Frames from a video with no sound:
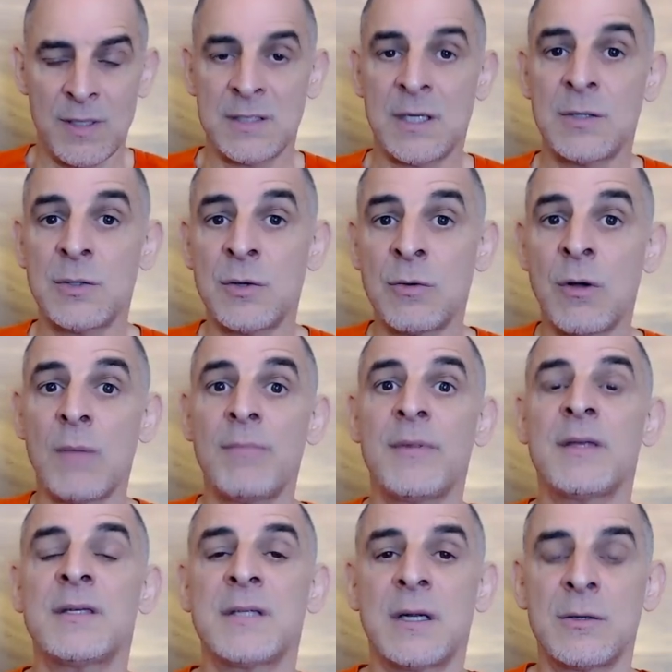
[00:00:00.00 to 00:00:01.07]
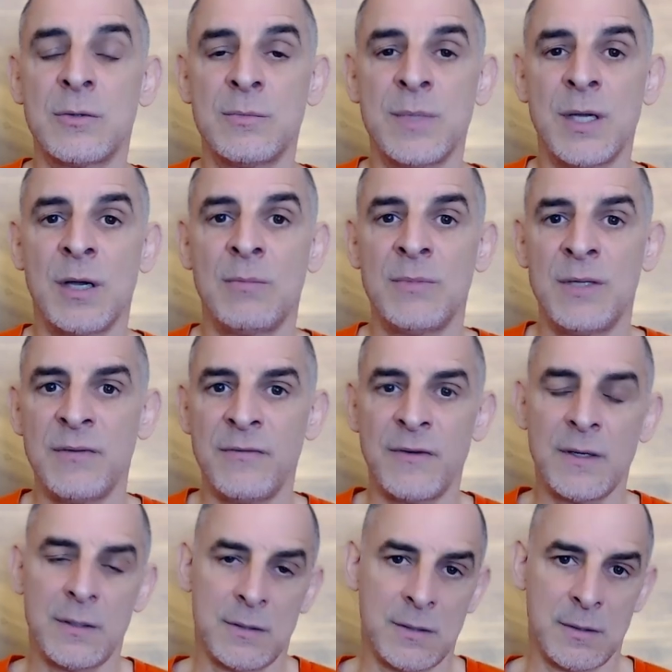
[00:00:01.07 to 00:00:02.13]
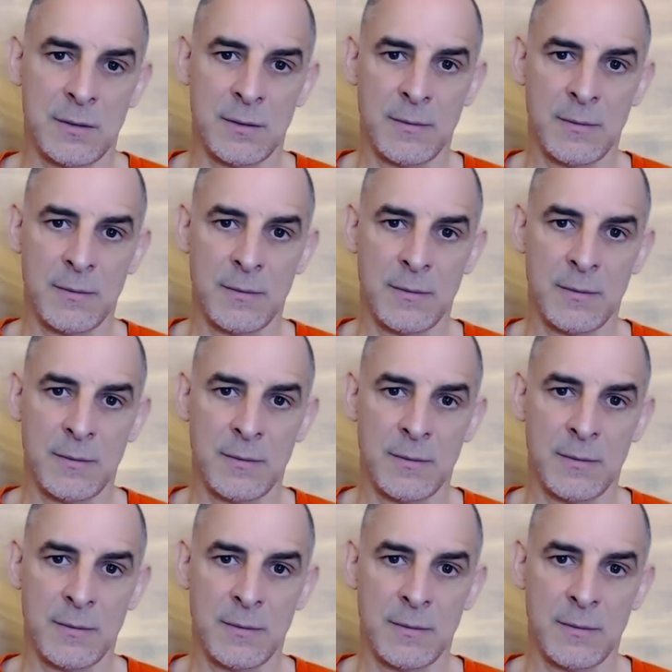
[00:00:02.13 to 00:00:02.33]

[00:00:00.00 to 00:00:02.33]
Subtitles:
they start to grow up, they start to become different.